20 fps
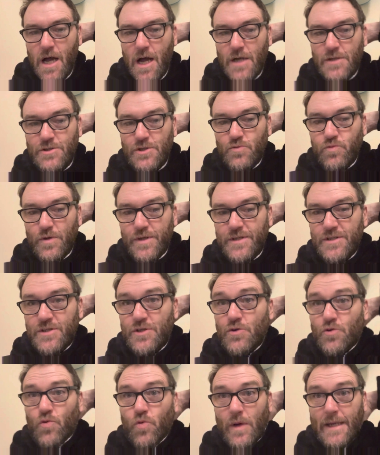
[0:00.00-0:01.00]
just wanted
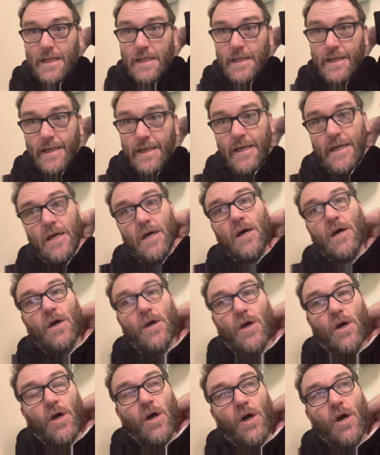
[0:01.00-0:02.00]
to quickly
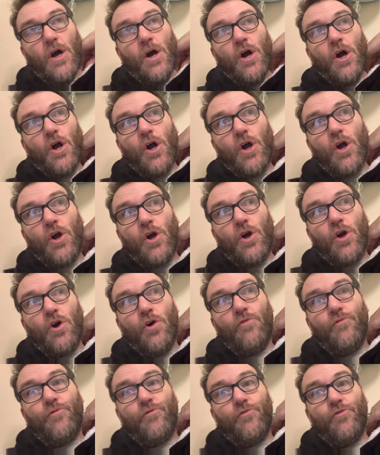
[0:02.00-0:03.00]
go
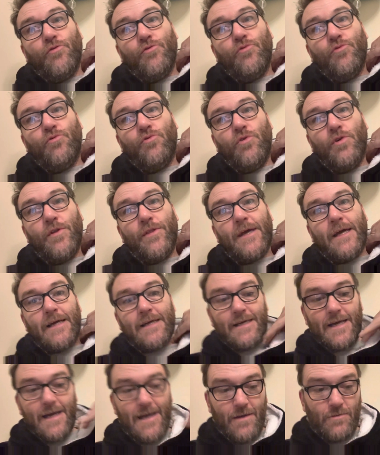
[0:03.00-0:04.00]
through the
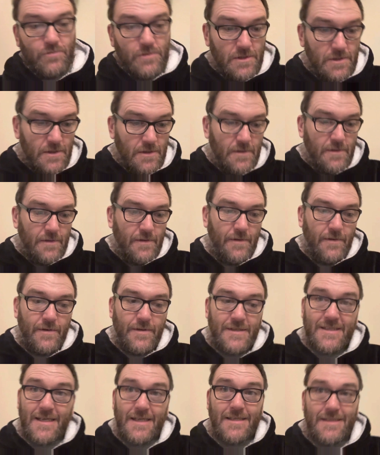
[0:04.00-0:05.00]
account
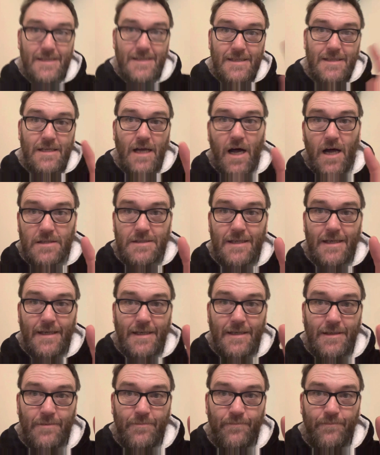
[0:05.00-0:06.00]
since
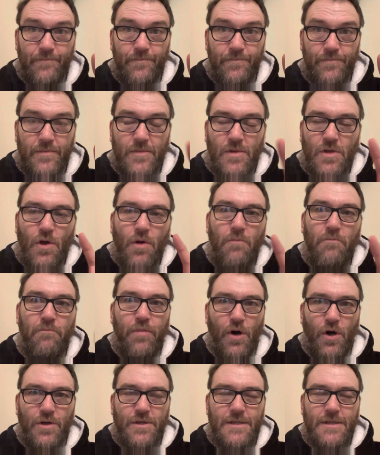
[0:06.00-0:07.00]
starting.
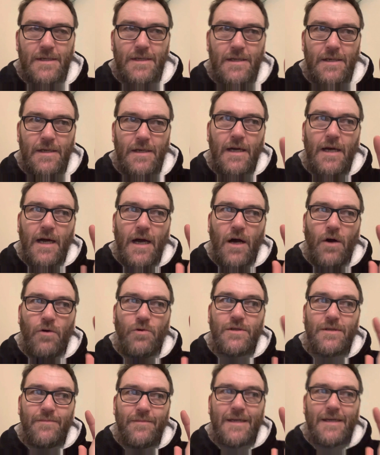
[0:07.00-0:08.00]
But I
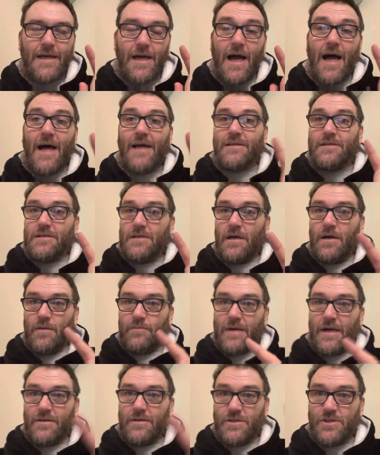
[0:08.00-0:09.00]
want to make it, and
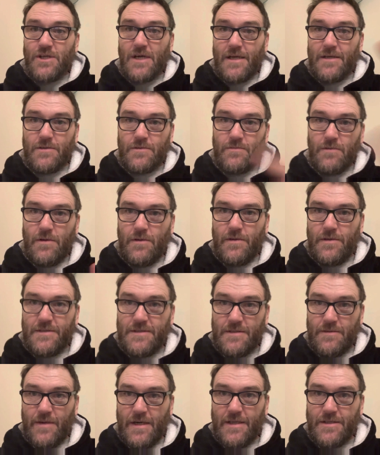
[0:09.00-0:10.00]
about the channel as well. This
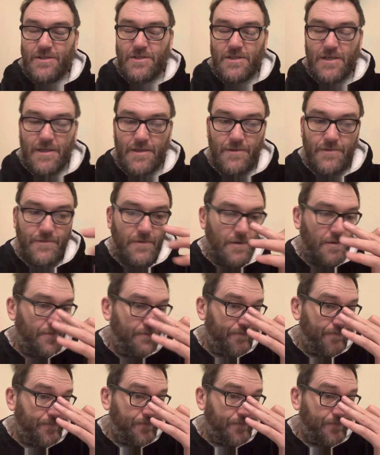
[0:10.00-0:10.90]
is about the channel as well.